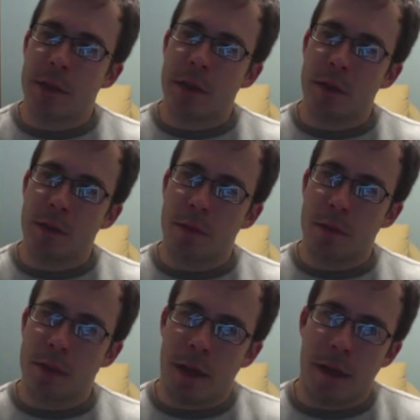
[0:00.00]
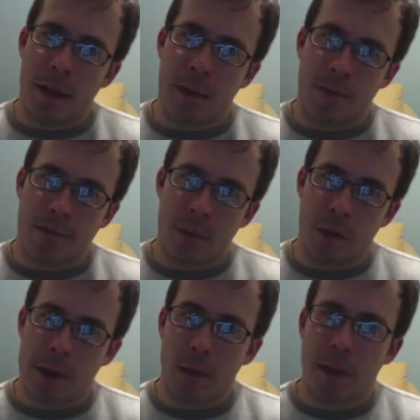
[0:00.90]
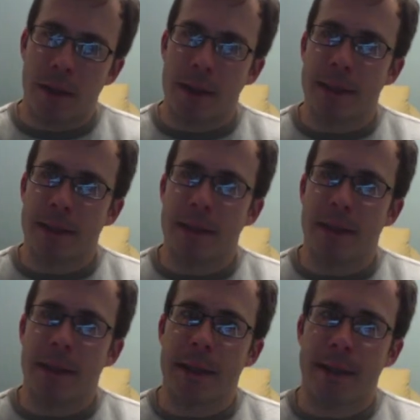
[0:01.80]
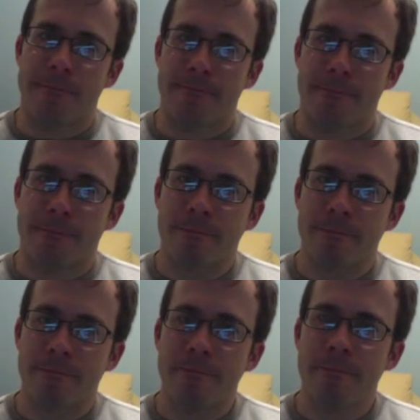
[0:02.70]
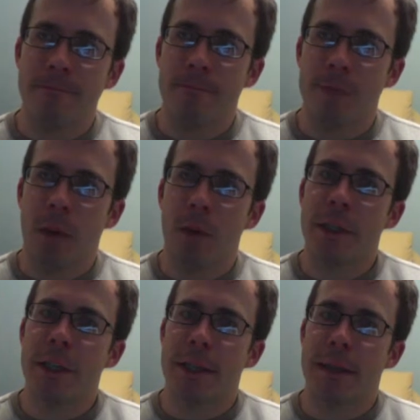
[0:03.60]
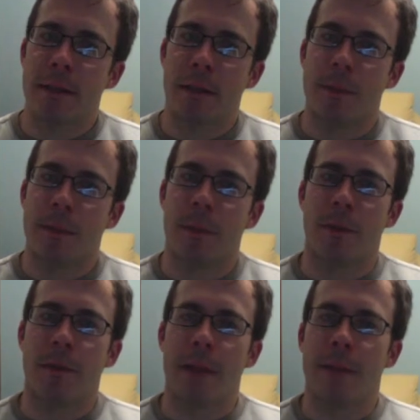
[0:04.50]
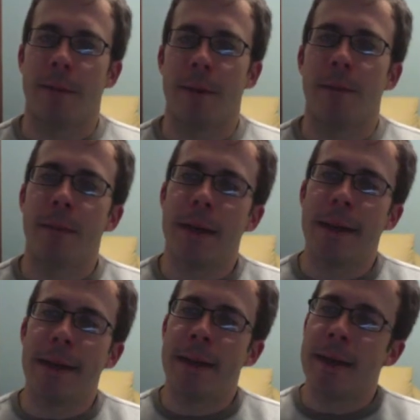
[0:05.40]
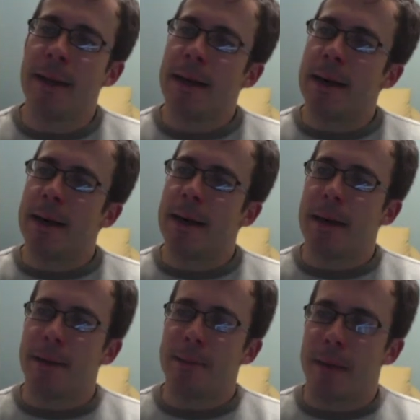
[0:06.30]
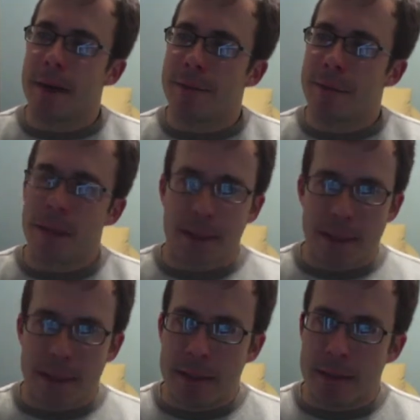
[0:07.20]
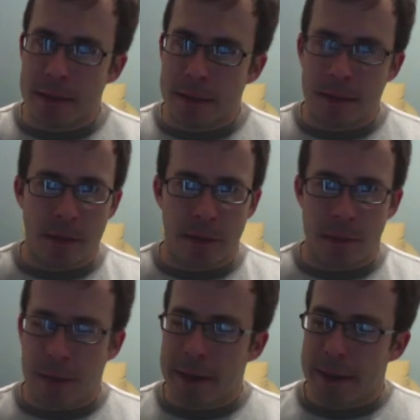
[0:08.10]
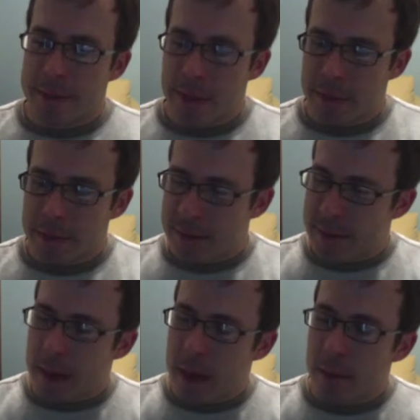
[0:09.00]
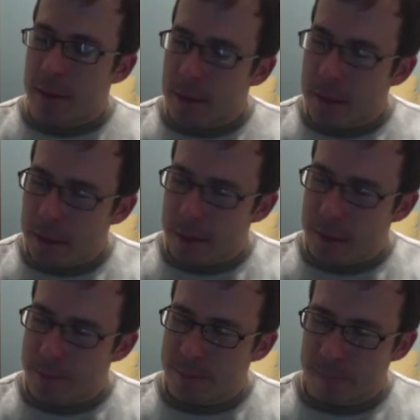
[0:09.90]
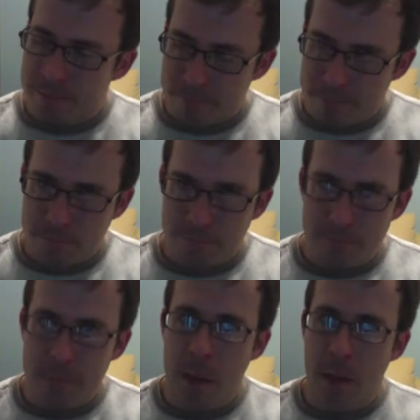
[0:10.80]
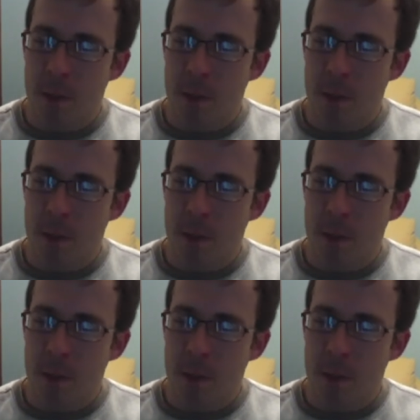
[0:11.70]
I tend to drink one of these and think I wish it had a little bit more flavor, but I feel like that this is right in there on the style, and